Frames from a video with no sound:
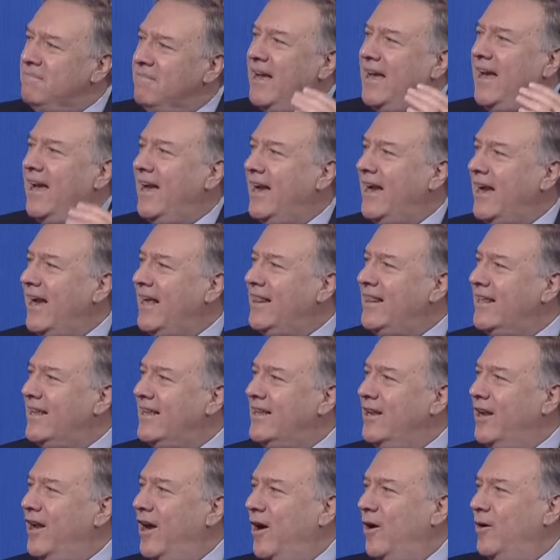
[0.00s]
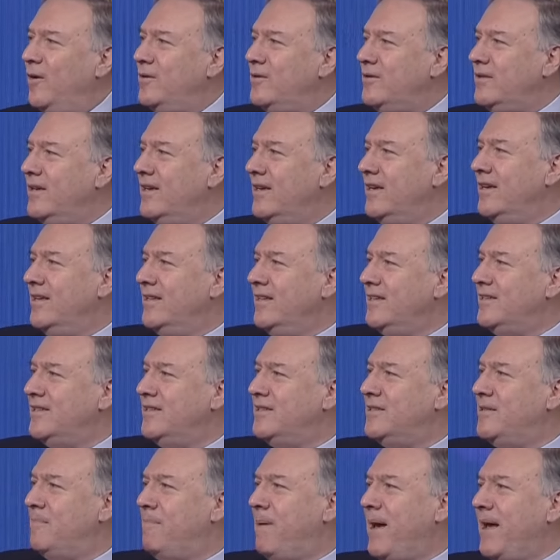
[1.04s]
ah, I think, you know, this
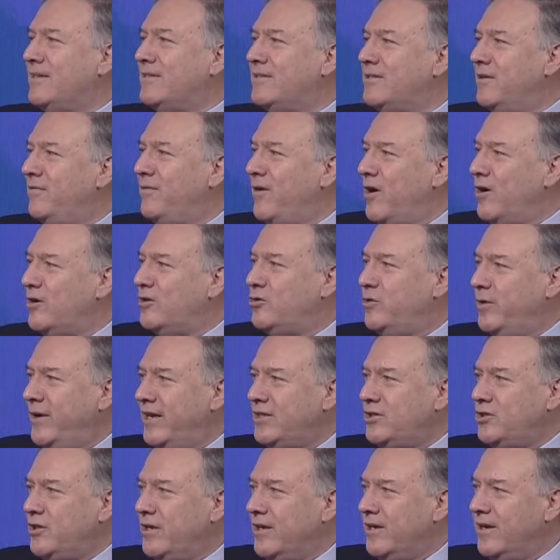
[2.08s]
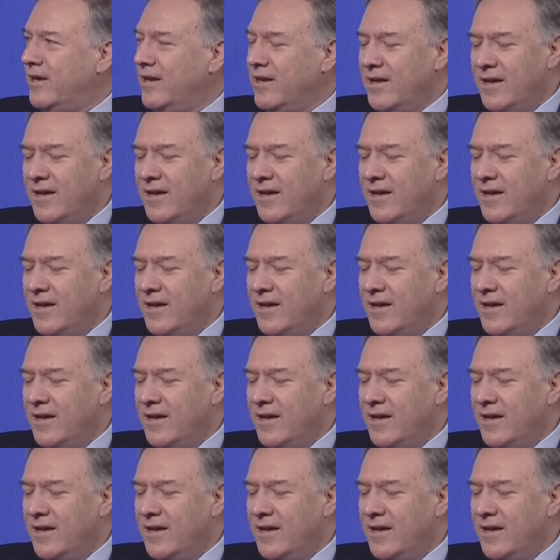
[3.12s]
is the best of our tradition.